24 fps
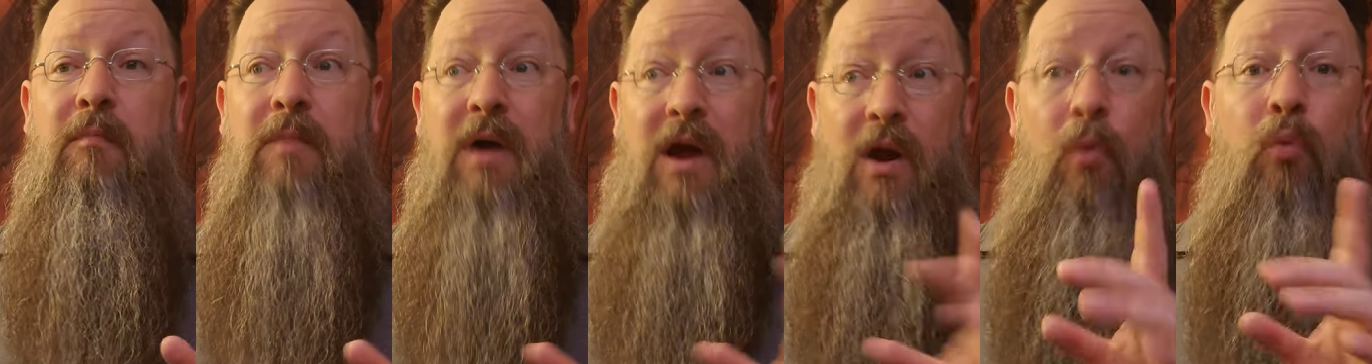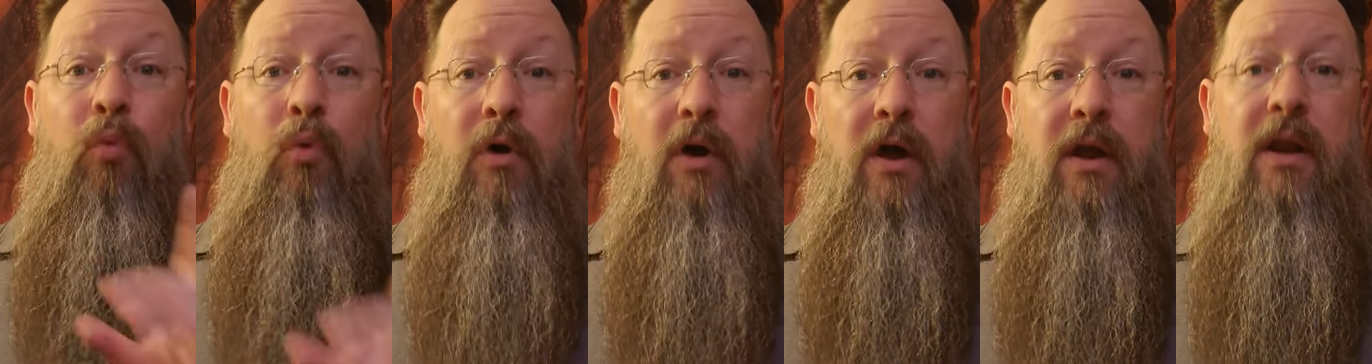by
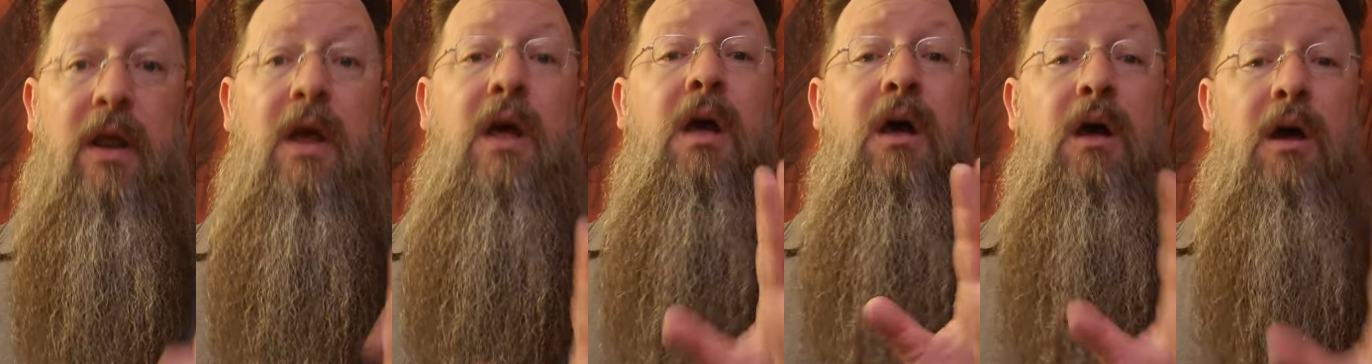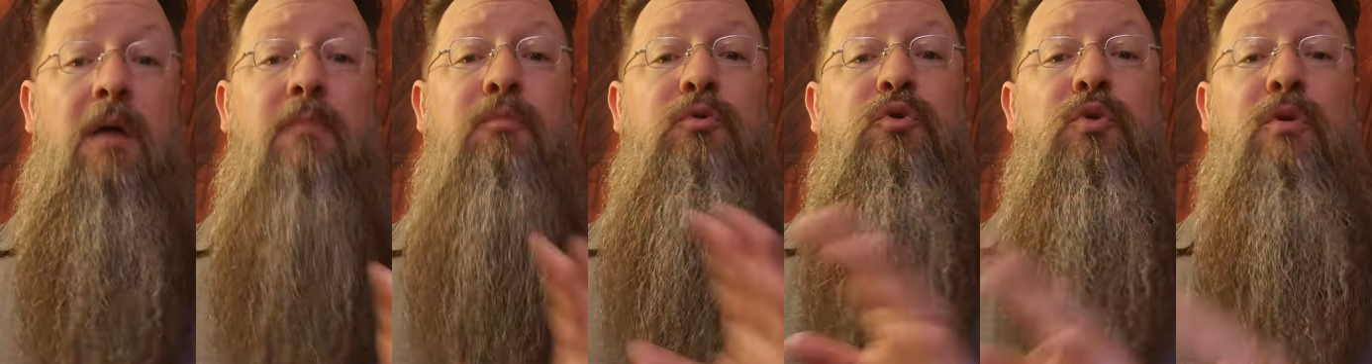1
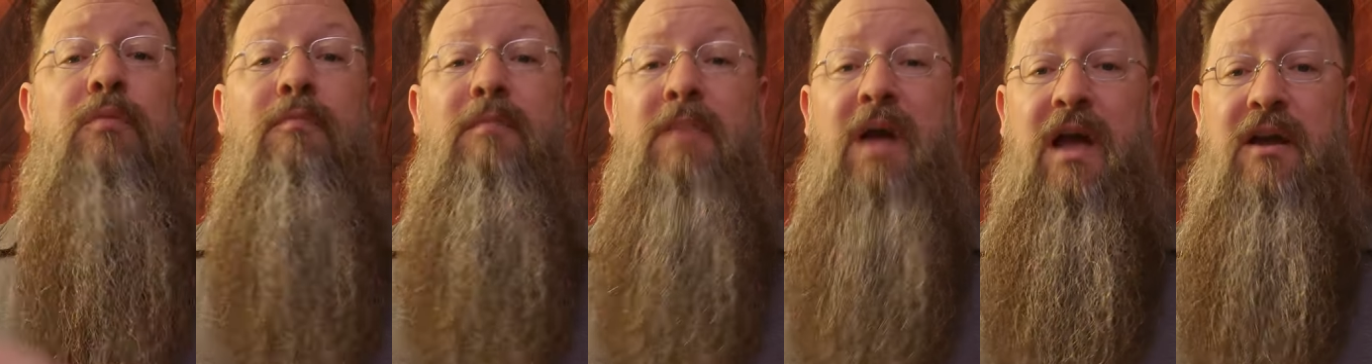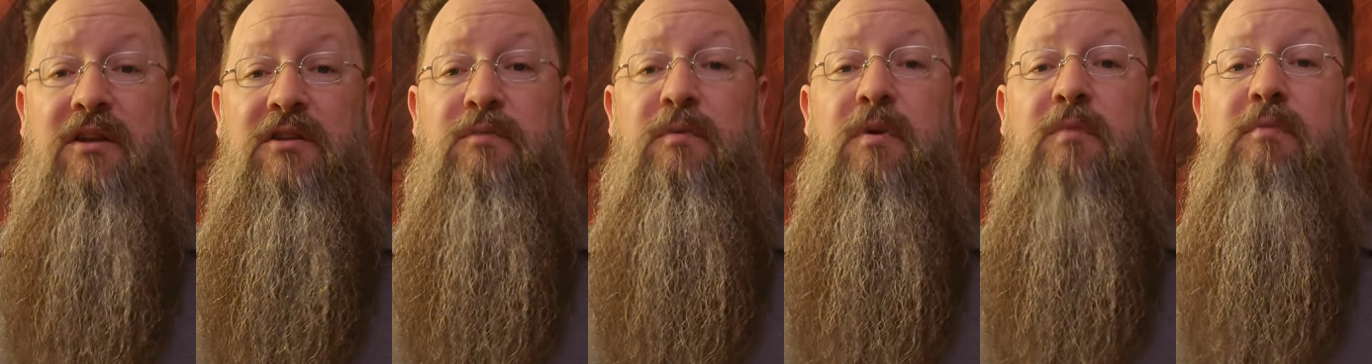up to a
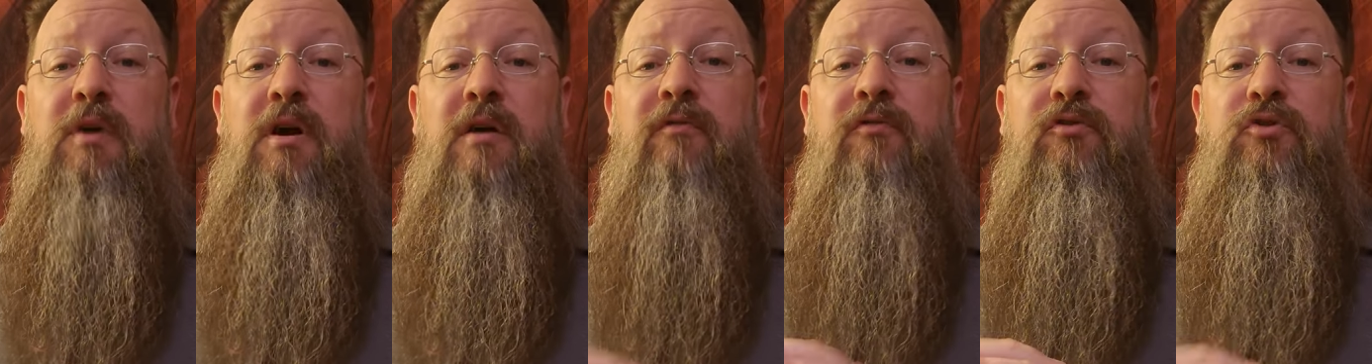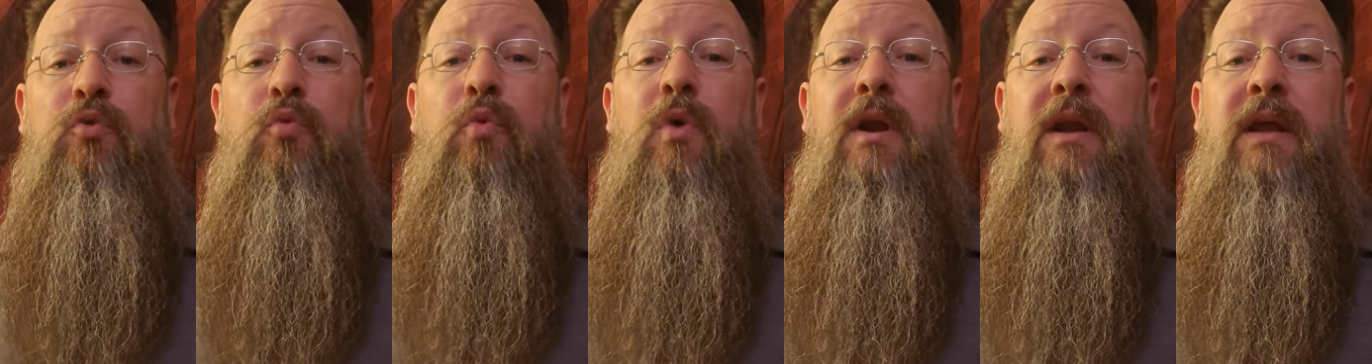maximum of
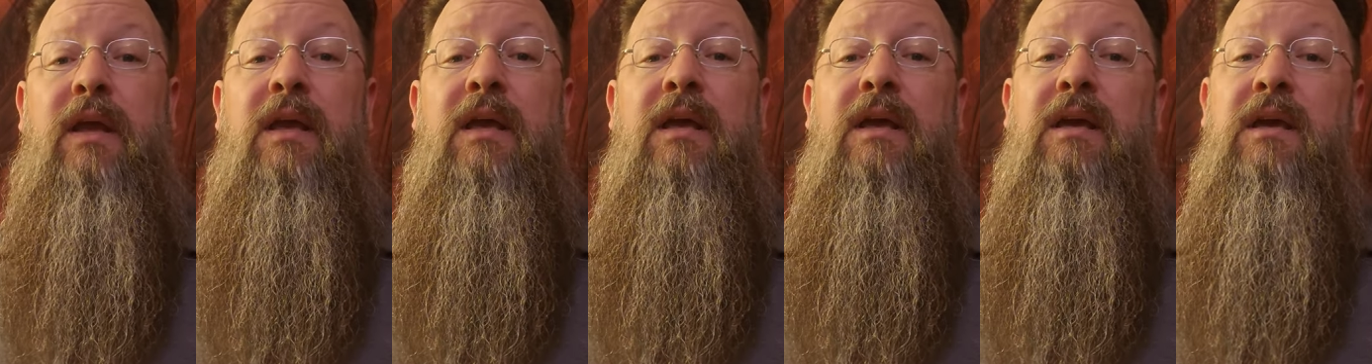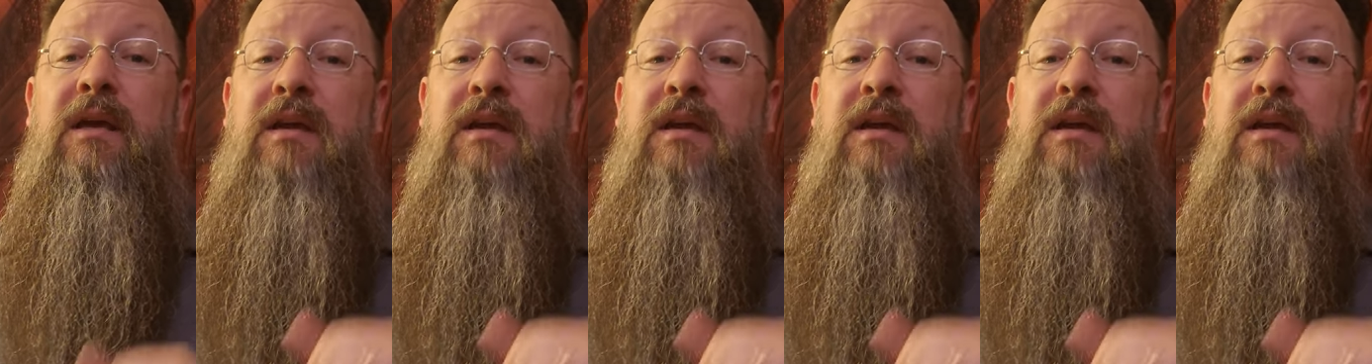20,